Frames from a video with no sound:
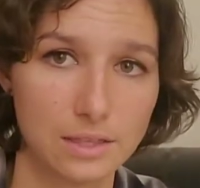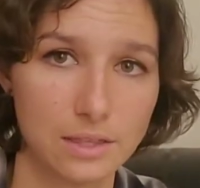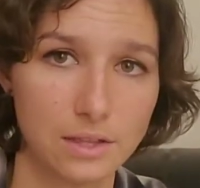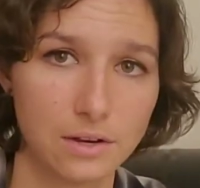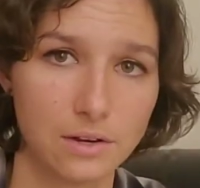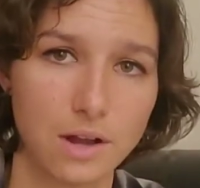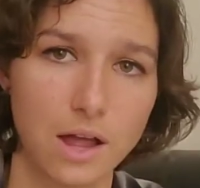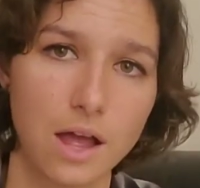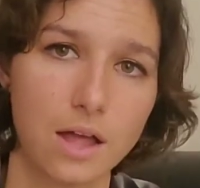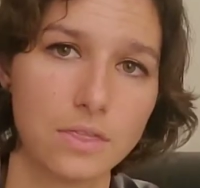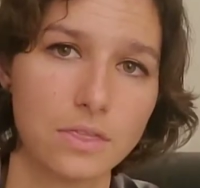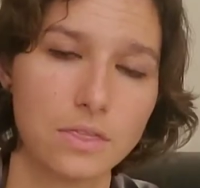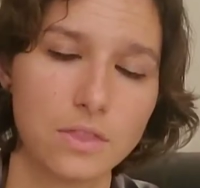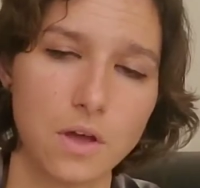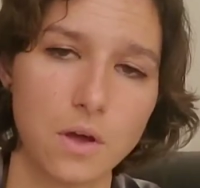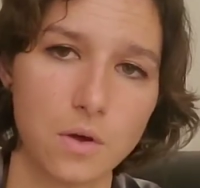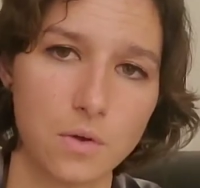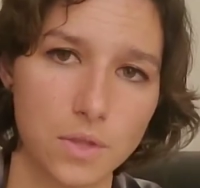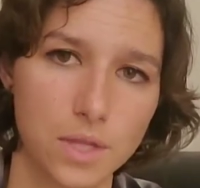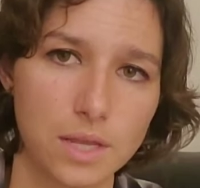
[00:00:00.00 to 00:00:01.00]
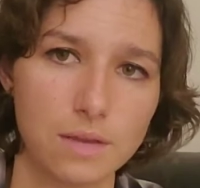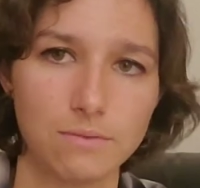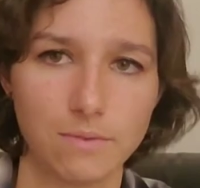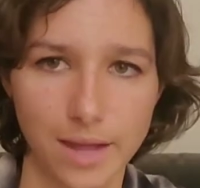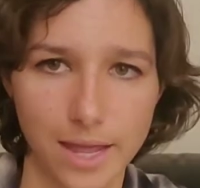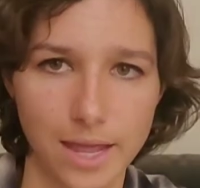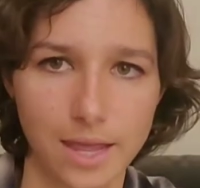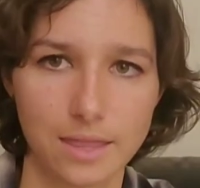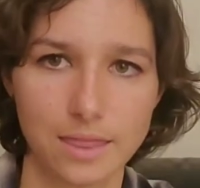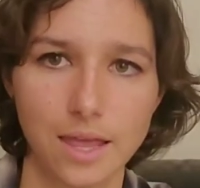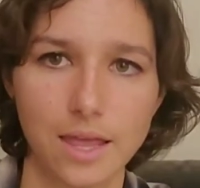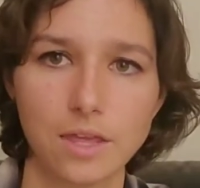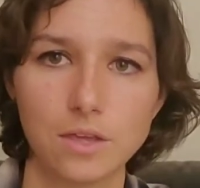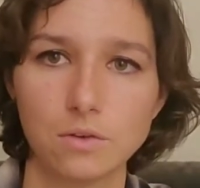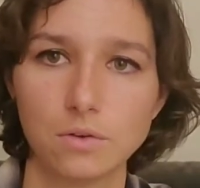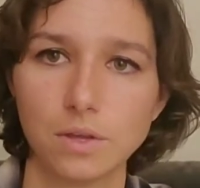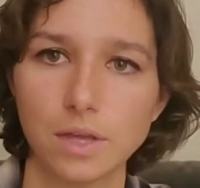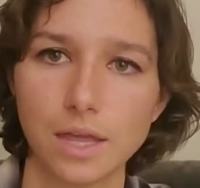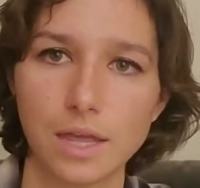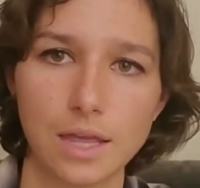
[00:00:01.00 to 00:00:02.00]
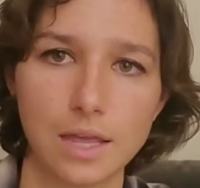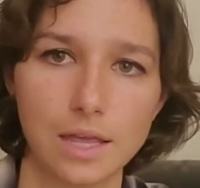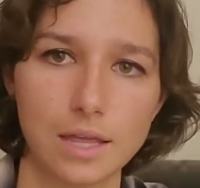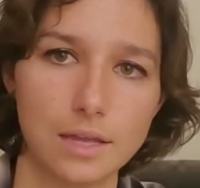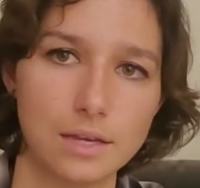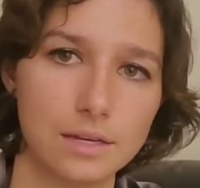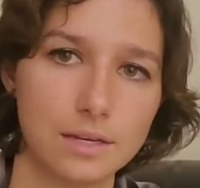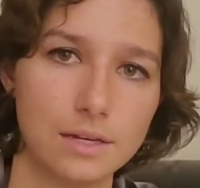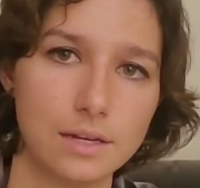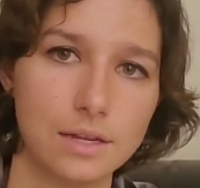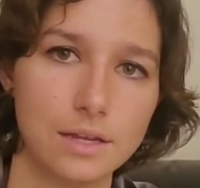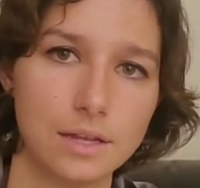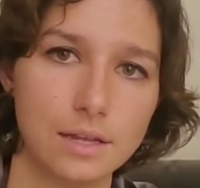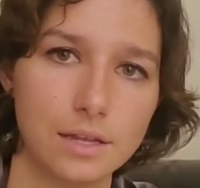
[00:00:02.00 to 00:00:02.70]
they're not the only way that you can